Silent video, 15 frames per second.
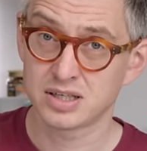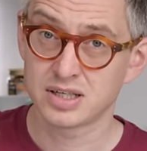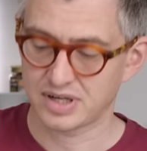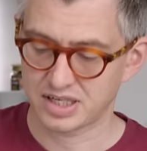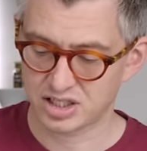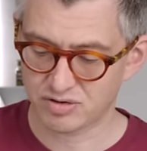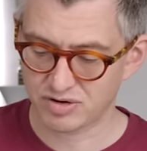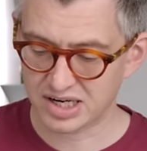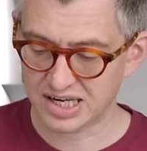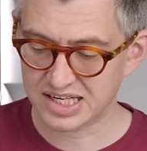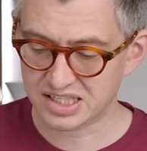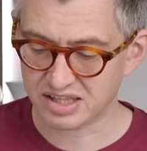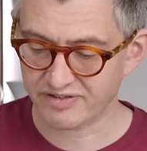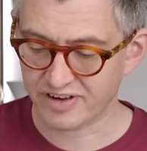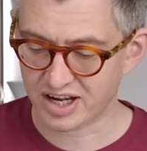And to
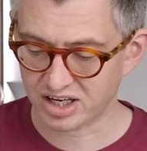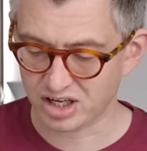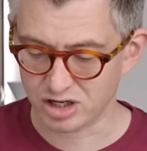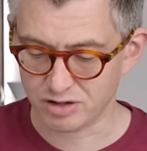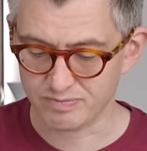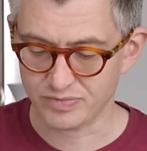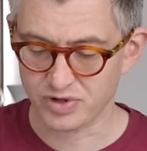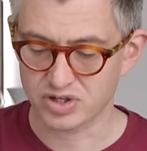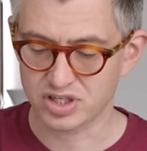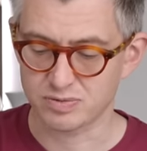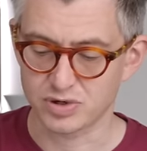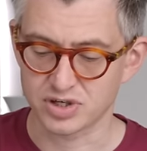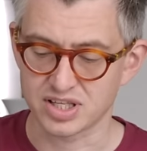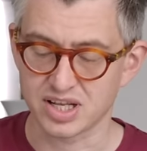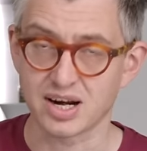release the vacuum, you just
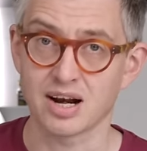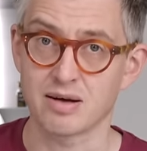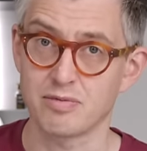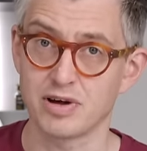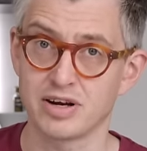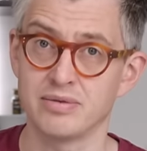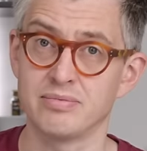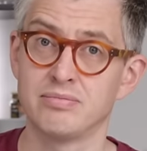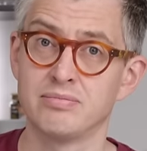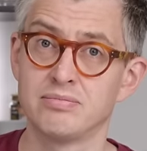push the little button.